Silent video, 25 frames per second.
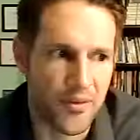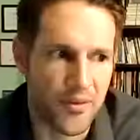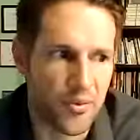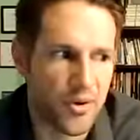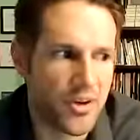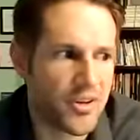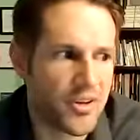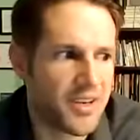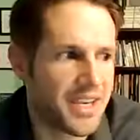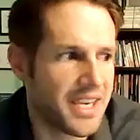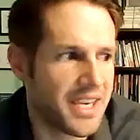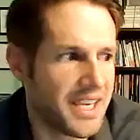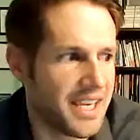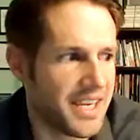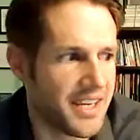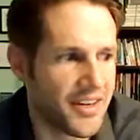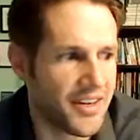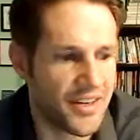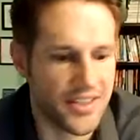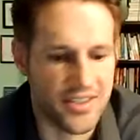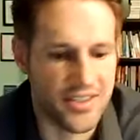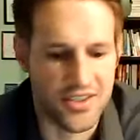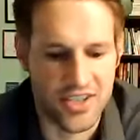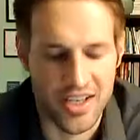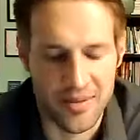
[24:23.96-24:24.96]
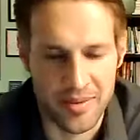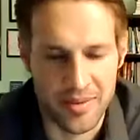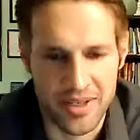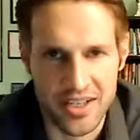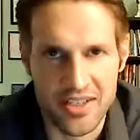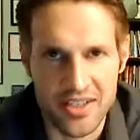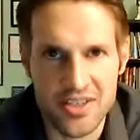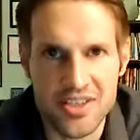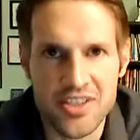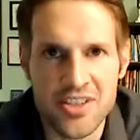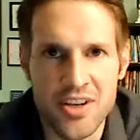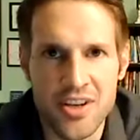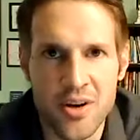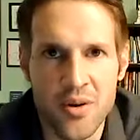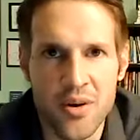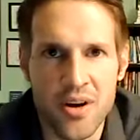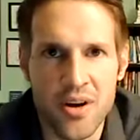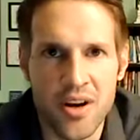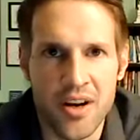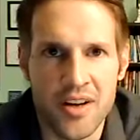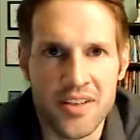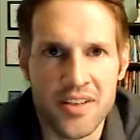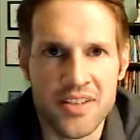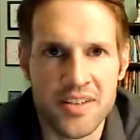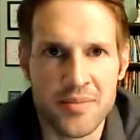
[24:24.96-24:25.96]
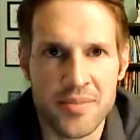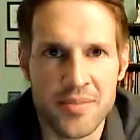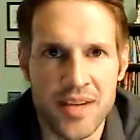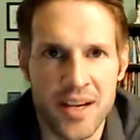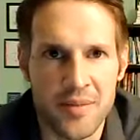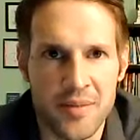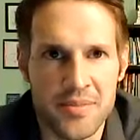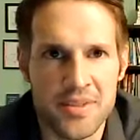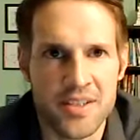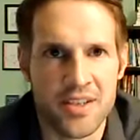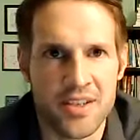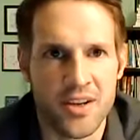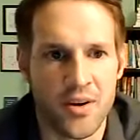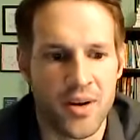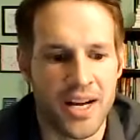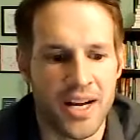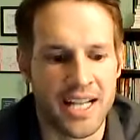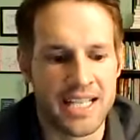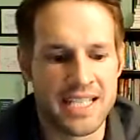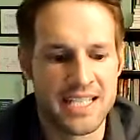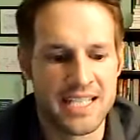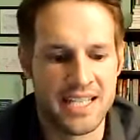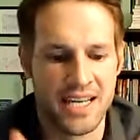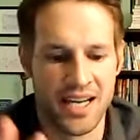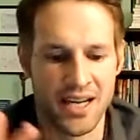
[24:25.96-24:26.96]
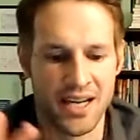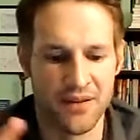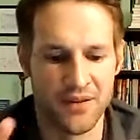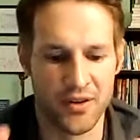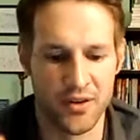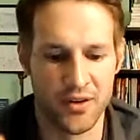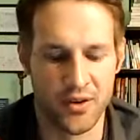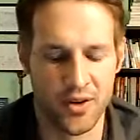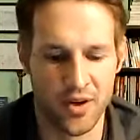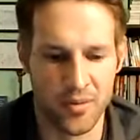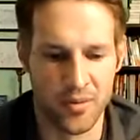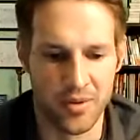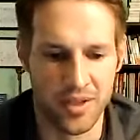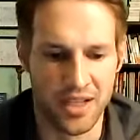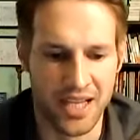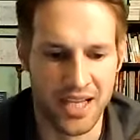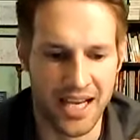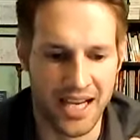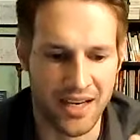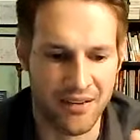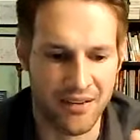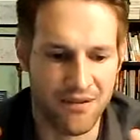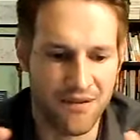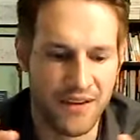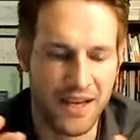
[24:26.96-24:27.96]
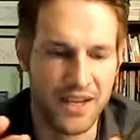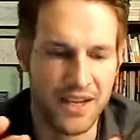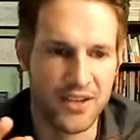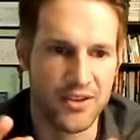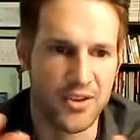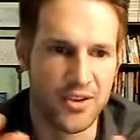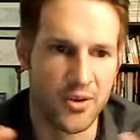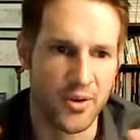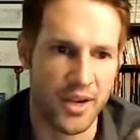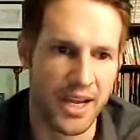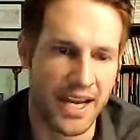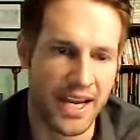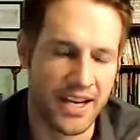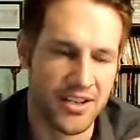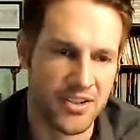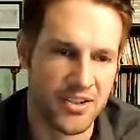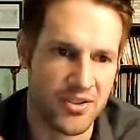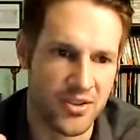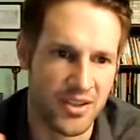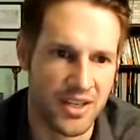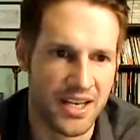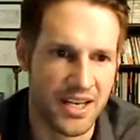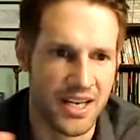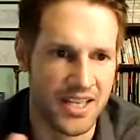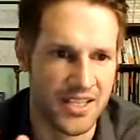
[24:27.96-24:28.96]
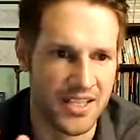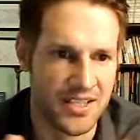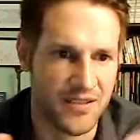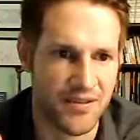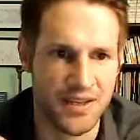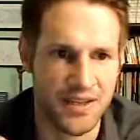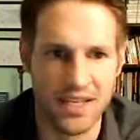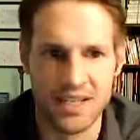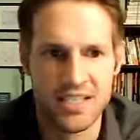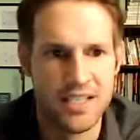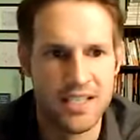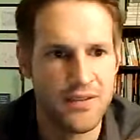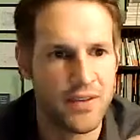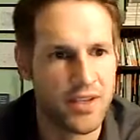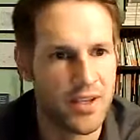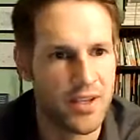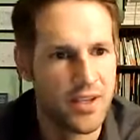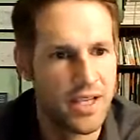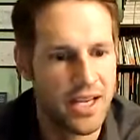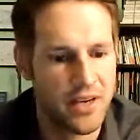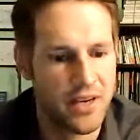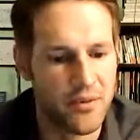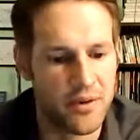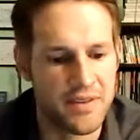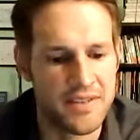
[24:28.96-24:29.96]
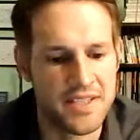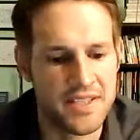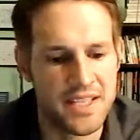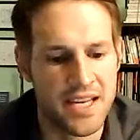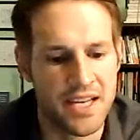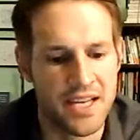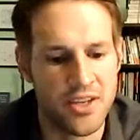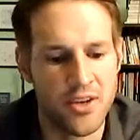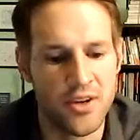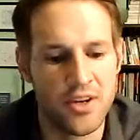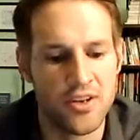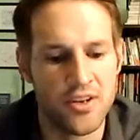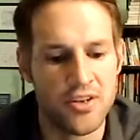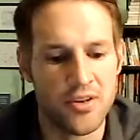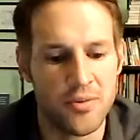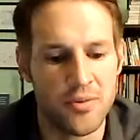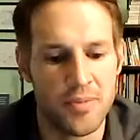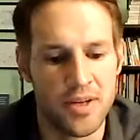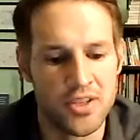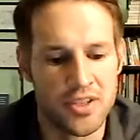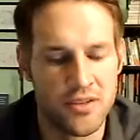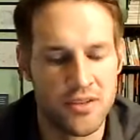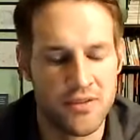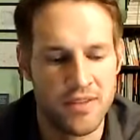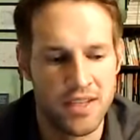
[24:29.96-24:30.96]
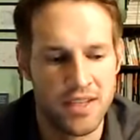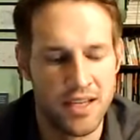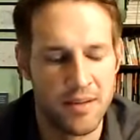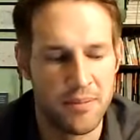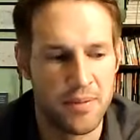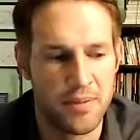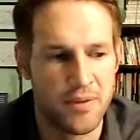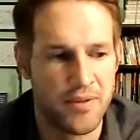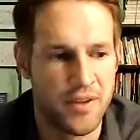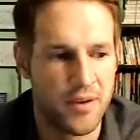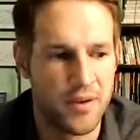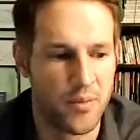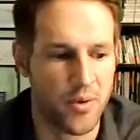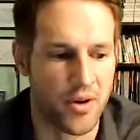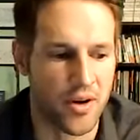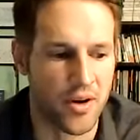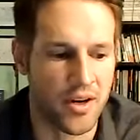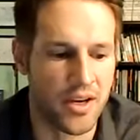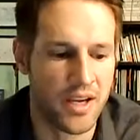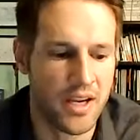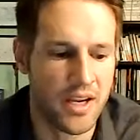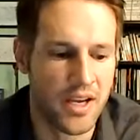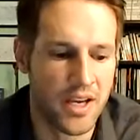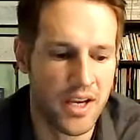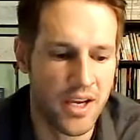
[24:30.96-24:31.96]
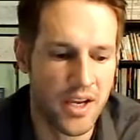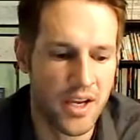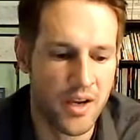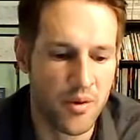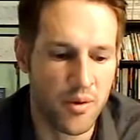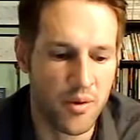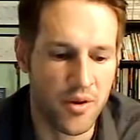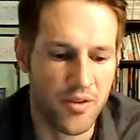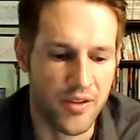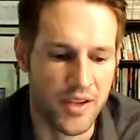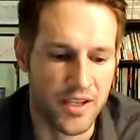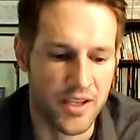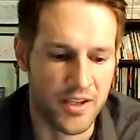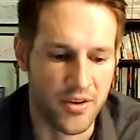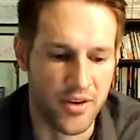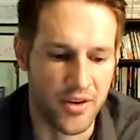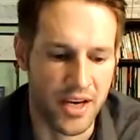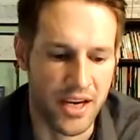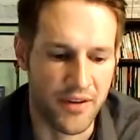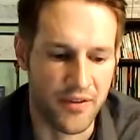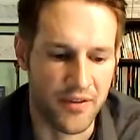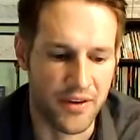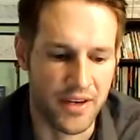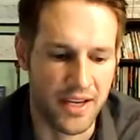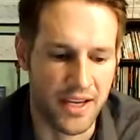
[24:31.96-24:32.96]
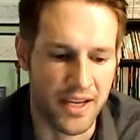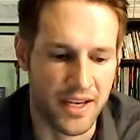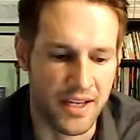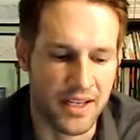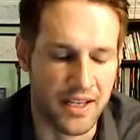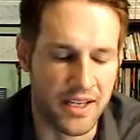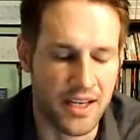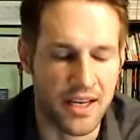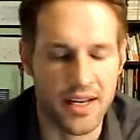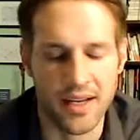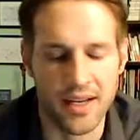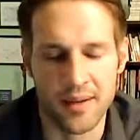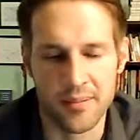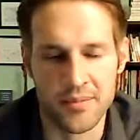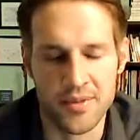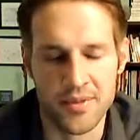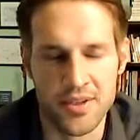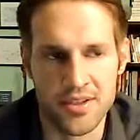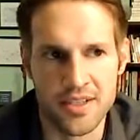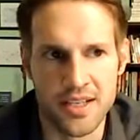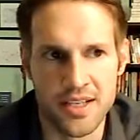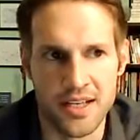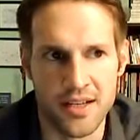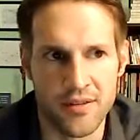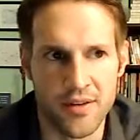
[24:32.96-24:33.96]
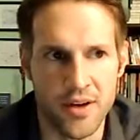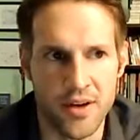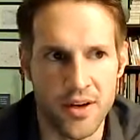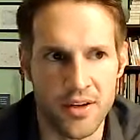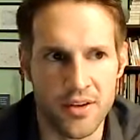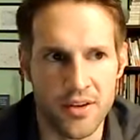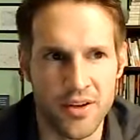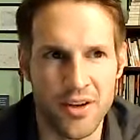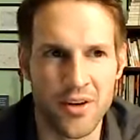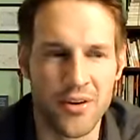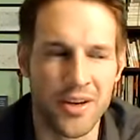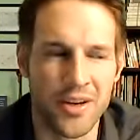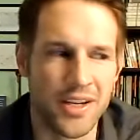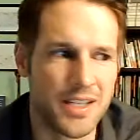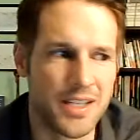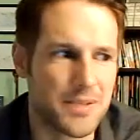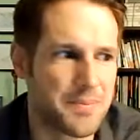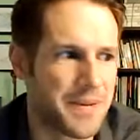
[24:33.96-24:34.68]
the real key here is, Jamie, it's so hard sometimes to go outside of your normal life and do extra kinds of things, even though, like we've said, you can do much of the empathy work within your everyday, just kind of ongoings.